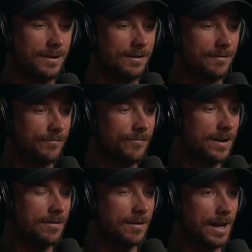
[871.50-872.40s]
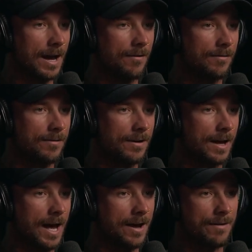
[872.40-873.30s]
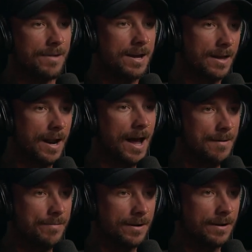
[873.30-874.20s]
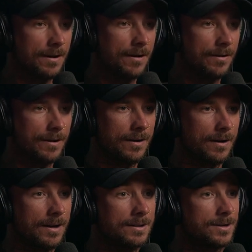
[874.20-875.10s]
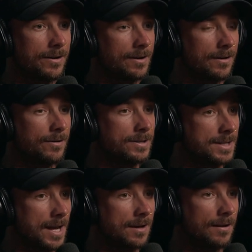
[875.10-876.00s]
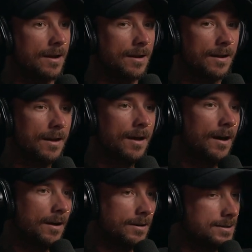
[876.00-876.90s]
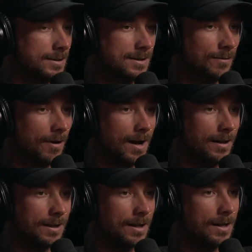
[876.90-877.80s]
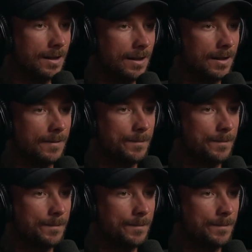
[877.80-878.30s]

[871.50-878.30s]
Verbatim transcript: figuring out how to make that happen, you know, and, and starting to understand like a 60 watt LED